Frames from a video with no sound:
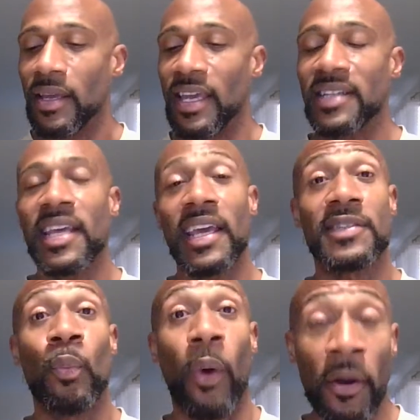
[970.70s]
It
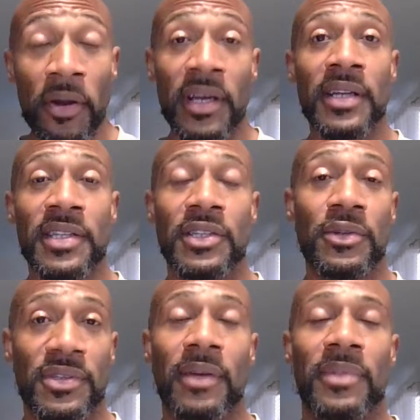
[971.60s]
takes work to
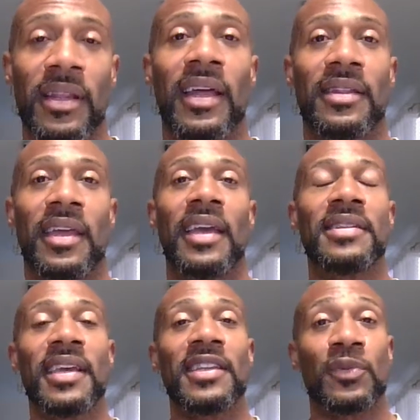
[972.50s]
do something like that.
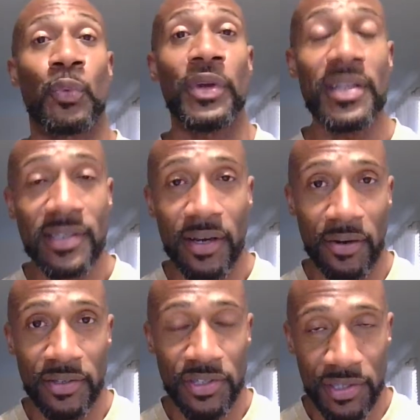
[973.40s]
It takes
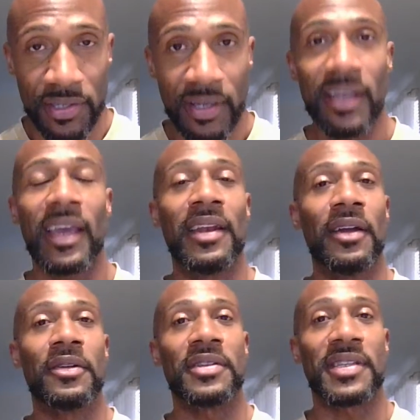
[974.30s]
research and
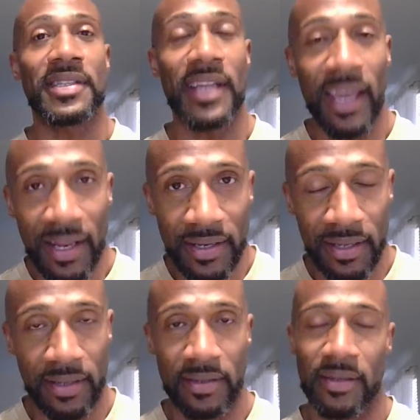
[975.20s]

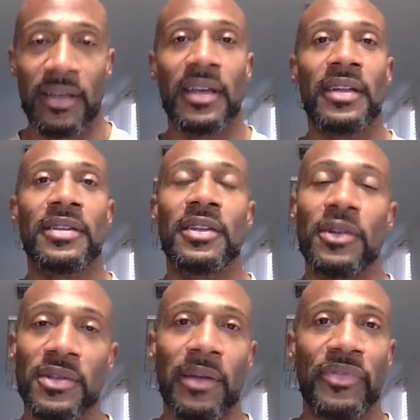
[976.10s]
understanding to
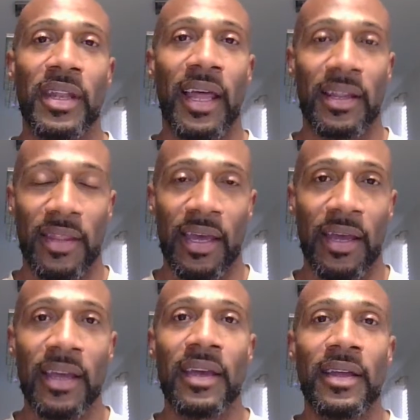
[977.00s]
do something like
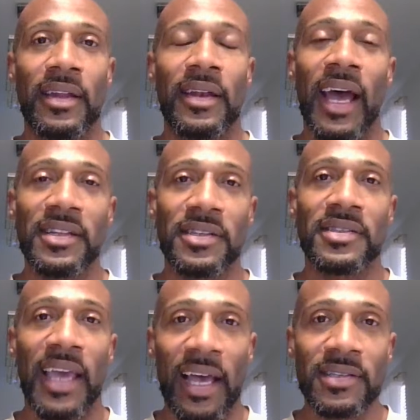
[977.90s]
that. Not
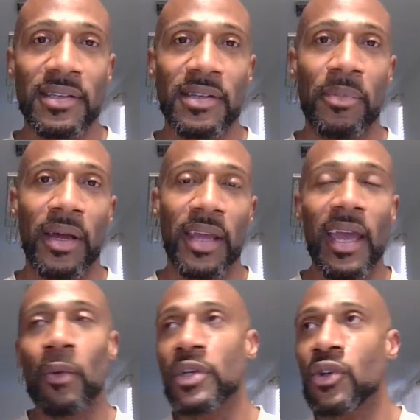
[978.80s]
just asking somebody,
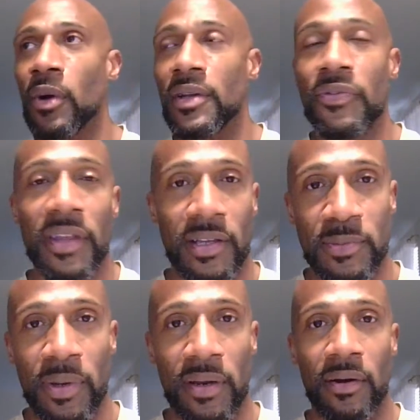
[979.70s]
hey, which coin you think is
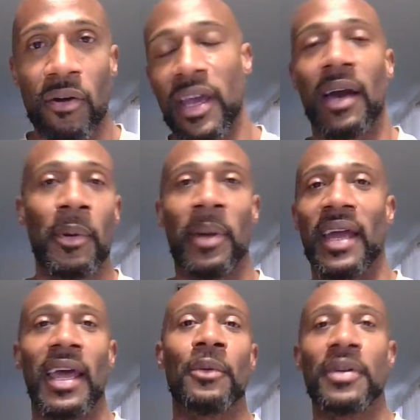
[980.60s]
better? Okay, I'm gonna buy
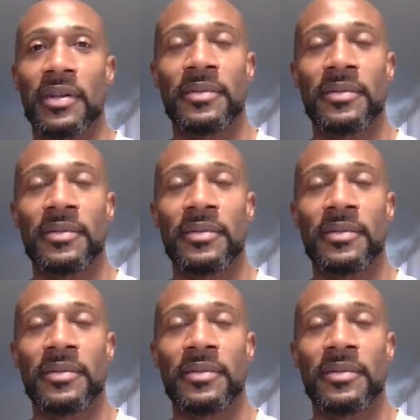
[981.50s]
that one.